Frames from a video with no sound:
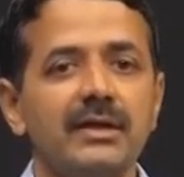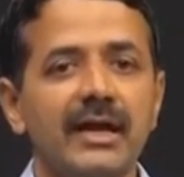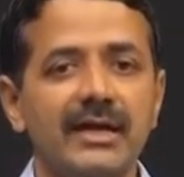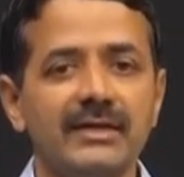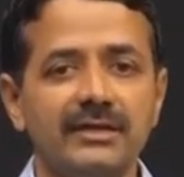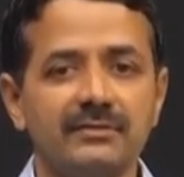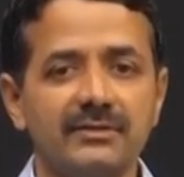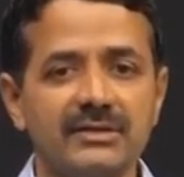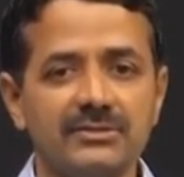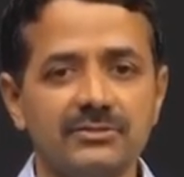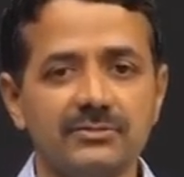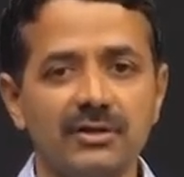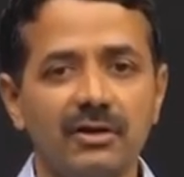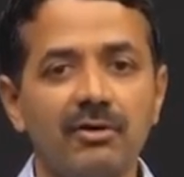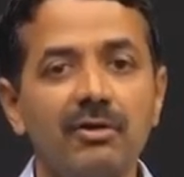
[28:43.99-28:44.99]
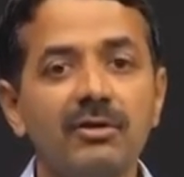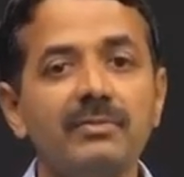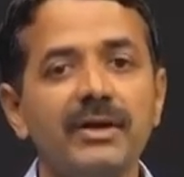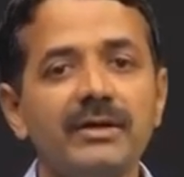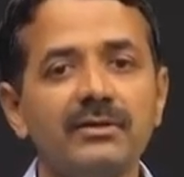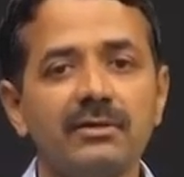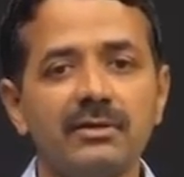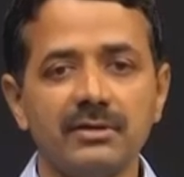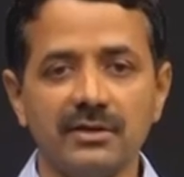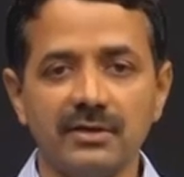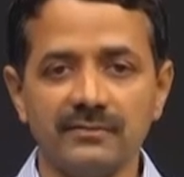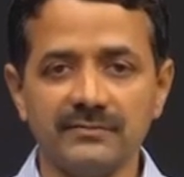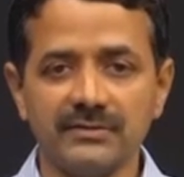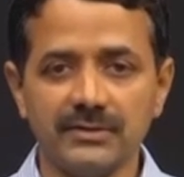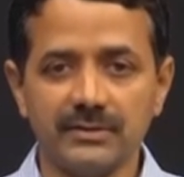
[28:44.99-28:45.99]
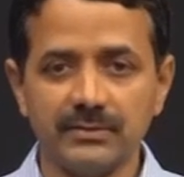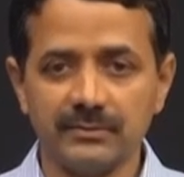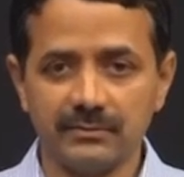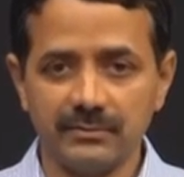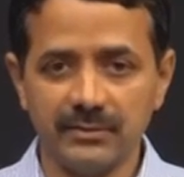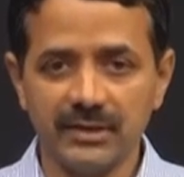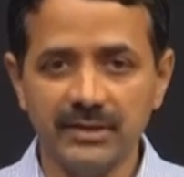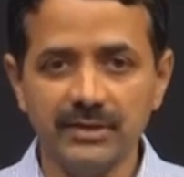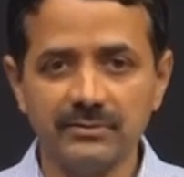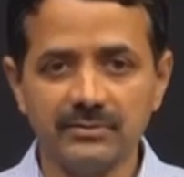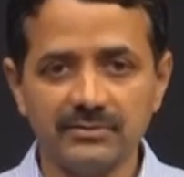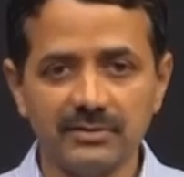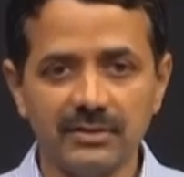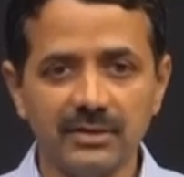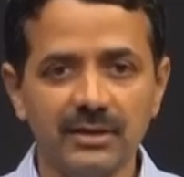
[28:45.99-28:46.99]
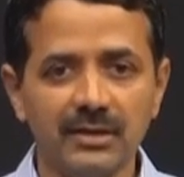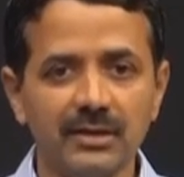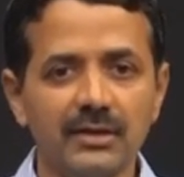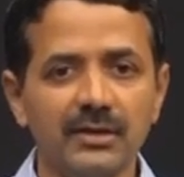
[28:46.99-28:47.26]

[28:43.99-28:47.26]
and give rise to the all mitochondria of the individual.